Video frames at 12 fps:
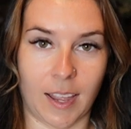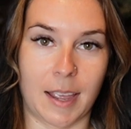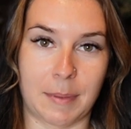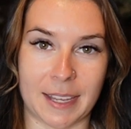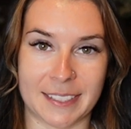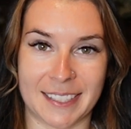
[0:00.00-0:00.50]

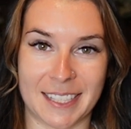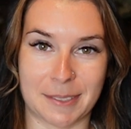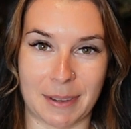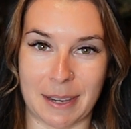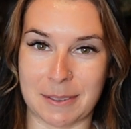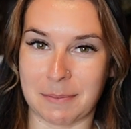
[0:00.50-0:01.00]
Hi besties,
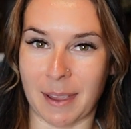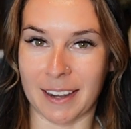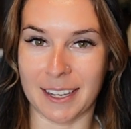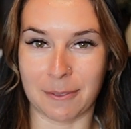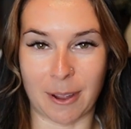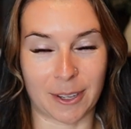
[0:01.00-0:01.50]
my name is
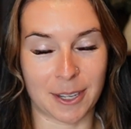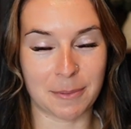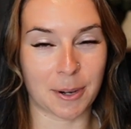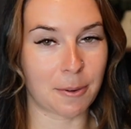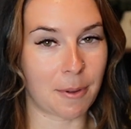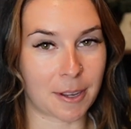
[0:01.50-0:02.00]
Maddie and
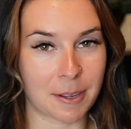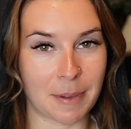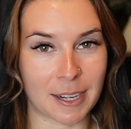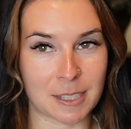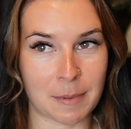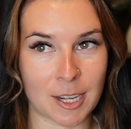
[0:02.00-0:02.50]
welcome
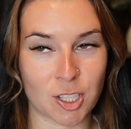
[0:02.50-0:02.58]
back to my